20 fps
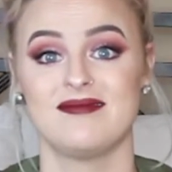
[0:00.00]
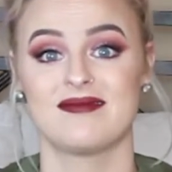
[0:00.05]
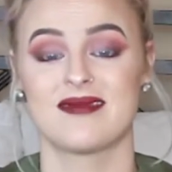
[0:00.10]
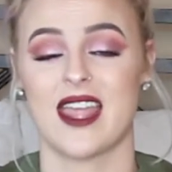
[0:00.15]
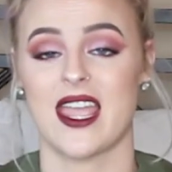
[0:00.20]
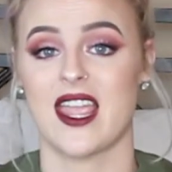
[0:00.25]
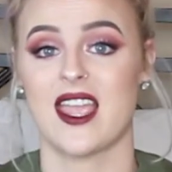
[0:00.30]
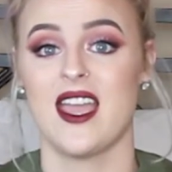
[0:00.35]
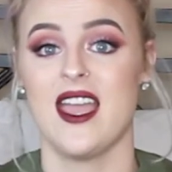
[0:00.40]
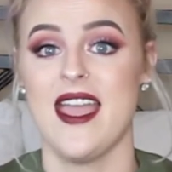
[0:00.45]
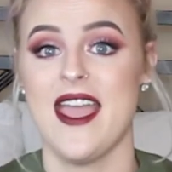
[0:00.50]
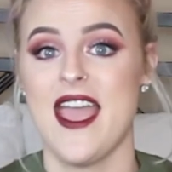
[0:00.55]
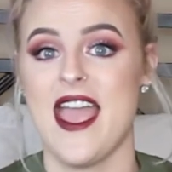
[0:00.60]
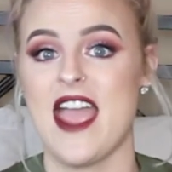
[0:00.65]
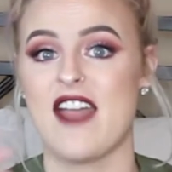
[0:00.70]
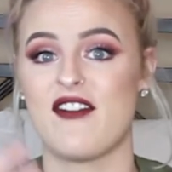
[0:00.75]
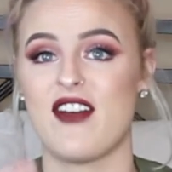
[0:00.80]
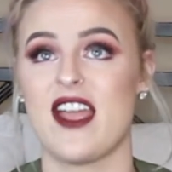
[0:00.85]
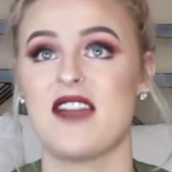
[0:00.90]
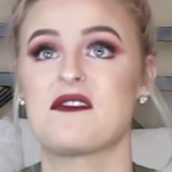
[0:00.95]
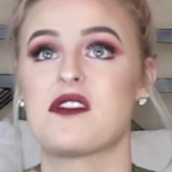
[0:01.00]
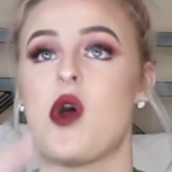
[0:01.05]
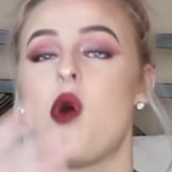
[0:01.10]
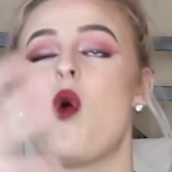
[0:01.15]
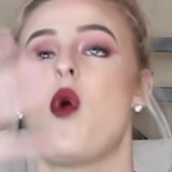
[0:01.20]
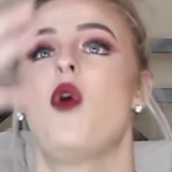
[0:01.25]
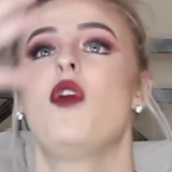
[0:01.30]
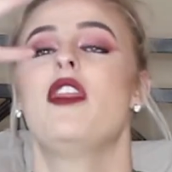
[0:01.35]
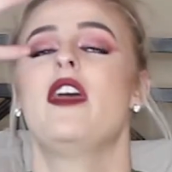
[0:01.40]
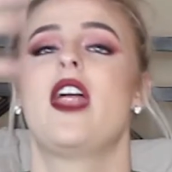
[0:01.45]
Like, if I have to
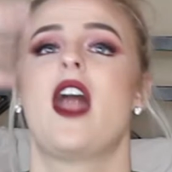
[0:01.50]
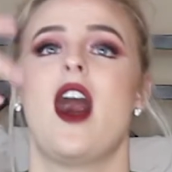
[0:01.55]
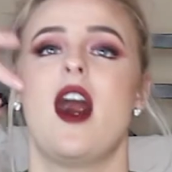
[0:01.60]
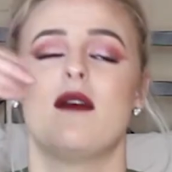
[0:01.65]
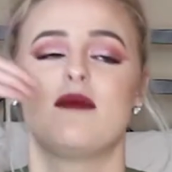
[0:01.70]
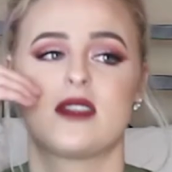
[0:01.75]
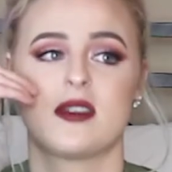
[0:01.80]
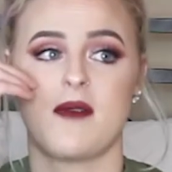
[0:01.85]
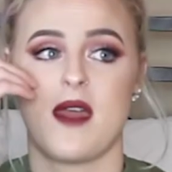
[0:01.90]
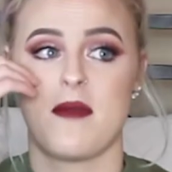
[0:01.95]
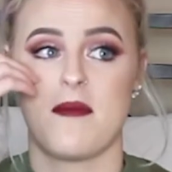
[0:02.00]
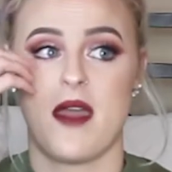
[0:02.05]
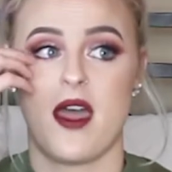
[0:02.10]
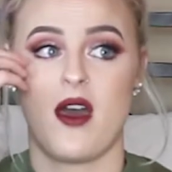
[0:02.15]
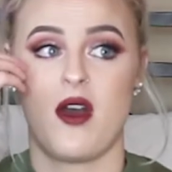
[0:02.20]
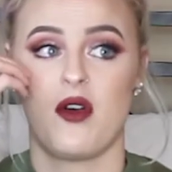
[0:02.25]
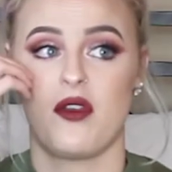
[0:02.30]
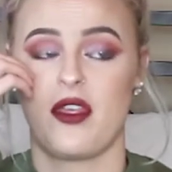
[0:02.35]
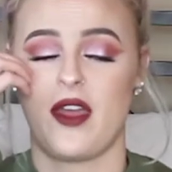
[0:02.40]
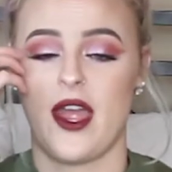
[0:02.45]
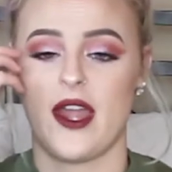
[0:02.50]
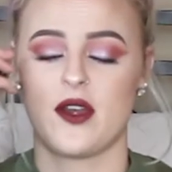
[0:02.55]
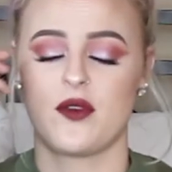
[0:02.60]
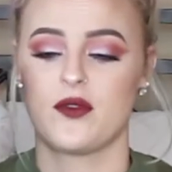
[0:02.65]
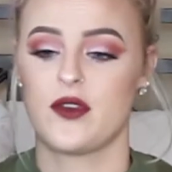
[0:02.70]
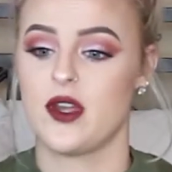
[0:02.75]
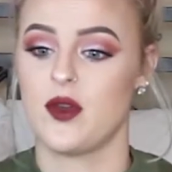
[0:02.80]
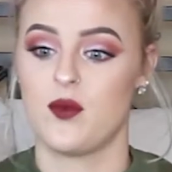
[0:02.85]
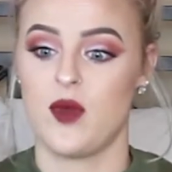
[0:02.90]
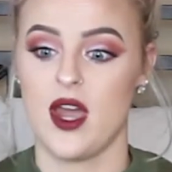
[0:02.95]
hold it up to my mouth, I
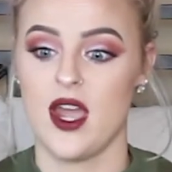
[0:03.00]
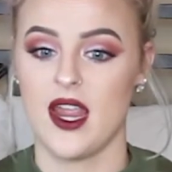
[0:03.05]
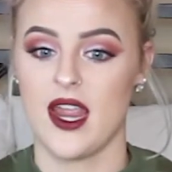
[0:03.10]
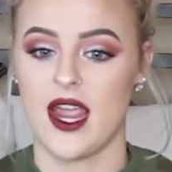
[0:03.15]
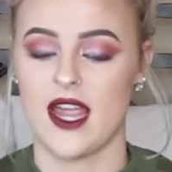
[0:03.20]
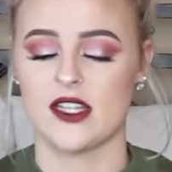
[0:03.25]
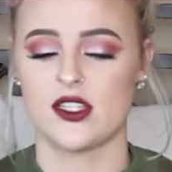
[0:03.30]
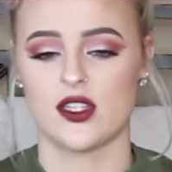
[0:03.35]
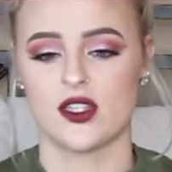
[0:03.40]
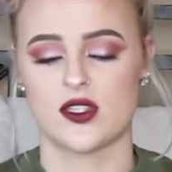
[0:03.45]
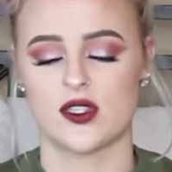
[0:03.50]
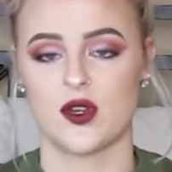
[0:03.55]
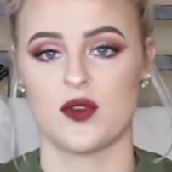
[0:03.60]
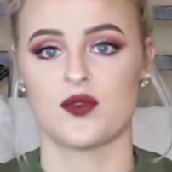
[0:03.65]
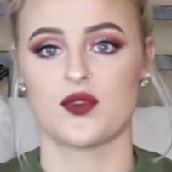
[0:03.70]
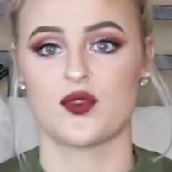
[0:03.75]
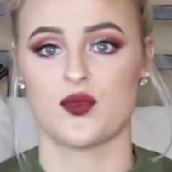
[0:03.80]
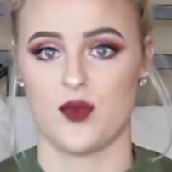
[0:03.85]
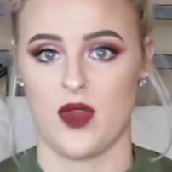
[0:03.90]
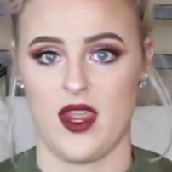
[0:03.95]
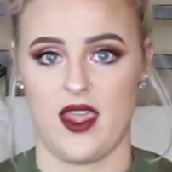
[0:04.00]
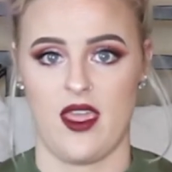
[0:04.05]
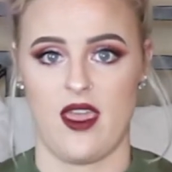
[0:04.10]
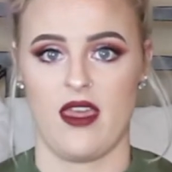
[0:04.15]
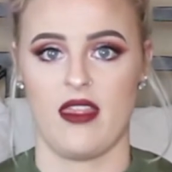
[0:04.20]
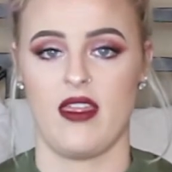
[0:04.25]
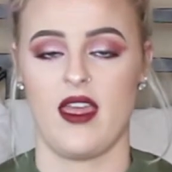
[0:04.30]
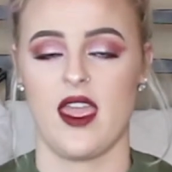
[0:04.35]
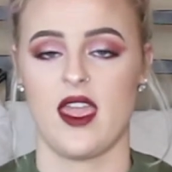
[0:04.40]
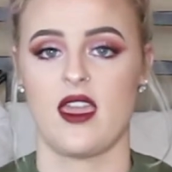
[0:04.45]
don't know why, I just don't drink
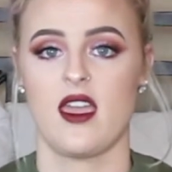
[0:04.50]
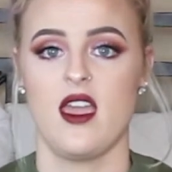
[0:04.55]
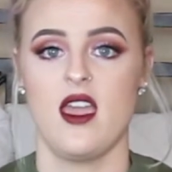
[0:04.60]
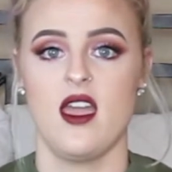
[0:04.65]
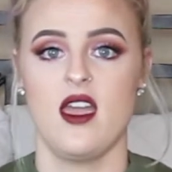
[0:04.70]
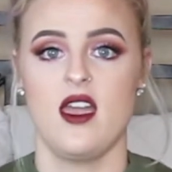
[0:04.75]
it. Like,